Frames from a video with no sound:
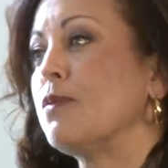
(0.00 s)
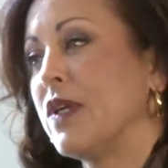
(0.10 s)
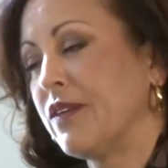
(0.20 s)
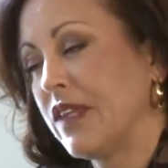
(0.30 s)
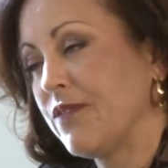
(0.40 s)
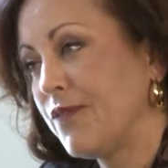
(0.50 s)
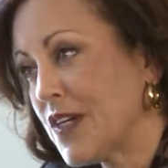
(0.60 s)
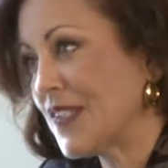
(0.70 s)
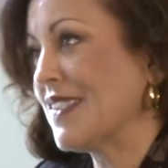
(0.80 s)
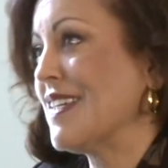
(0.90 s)
one of the
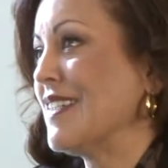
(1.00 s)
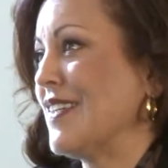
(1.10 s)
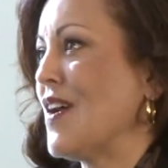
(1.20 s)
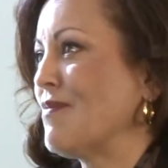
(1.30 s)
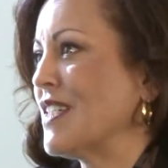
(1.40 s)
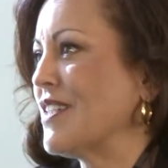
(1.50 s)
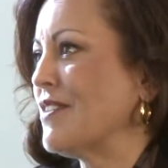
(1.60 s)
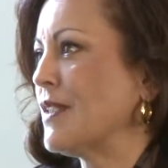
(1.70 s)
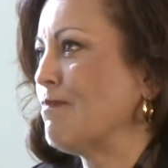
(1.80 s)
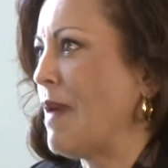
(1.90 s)
first things you have to do
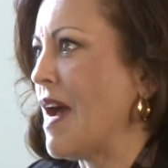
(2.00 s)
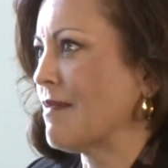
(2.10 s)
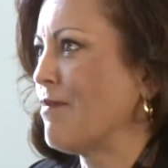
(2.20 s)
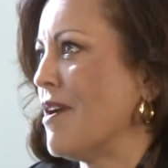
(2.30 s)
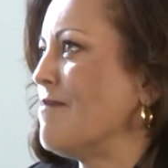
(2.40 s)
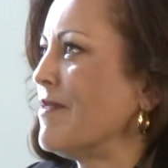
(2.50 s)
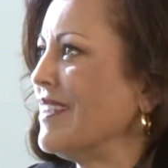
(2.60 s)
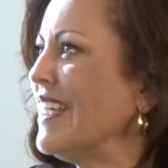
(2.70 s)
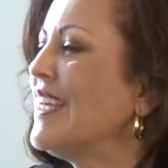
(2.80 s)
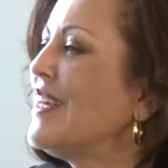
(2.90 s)
is pack
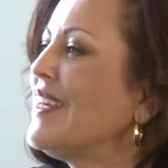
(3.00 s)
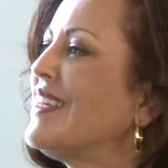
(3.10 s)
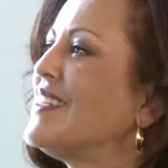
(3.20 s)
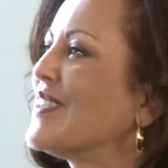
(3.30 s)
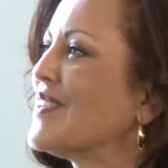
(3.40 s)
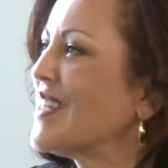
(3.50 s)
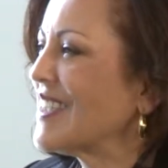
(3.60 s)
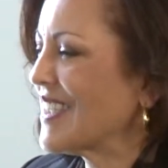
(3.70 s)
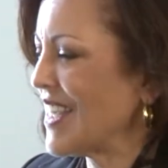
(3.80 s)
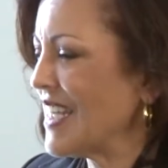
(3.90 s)
properly. So let's
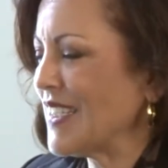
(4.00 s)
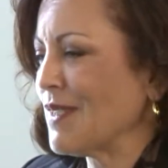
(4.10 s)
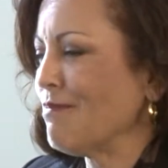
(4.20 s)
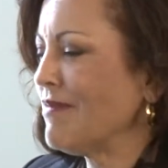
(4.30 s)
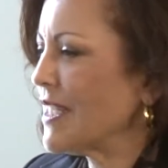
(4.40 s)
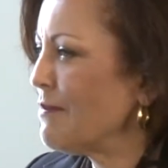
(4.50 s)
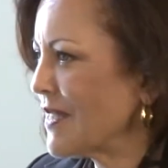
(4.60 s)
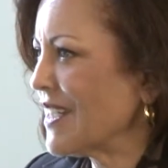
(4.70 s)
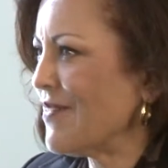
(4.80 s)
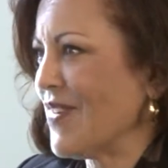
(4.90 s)
get some tips
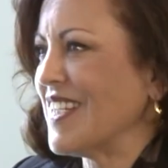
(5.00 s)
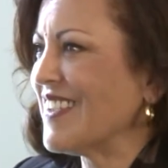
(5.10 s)
and advice